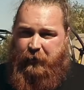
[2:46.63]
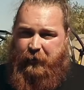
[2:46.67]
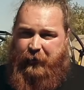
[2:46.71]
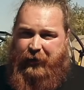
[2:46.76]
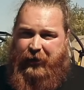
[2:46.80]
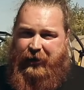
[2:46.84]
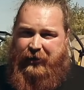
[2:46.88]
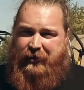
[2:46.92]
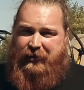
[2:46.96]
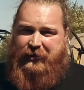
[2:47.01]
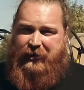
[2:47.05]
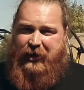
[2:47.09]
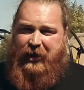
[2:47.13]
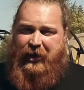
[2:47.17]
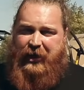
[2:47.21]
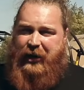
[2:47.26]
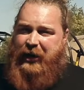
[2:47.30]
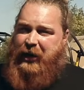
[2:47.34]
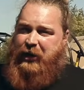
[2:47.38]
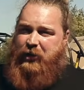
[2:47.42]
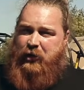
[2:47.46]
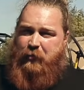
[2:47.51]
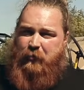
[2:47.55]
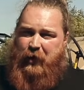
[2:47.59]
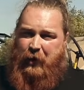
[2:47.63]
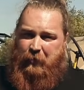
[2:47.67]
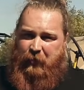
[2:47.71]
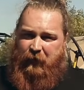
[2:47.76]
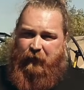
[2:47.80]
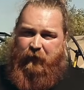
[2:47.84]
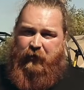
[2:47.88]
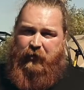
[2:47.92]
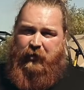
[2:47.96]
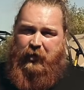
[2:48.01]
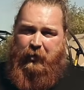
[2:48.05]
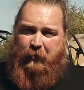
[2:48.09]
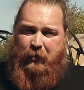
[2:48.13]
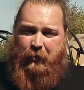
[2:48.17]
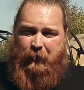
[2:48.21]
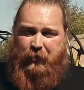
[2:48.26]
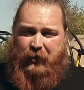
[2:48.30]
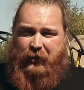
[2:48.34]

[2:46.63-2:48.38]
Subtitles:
PSI and you might be filling them up a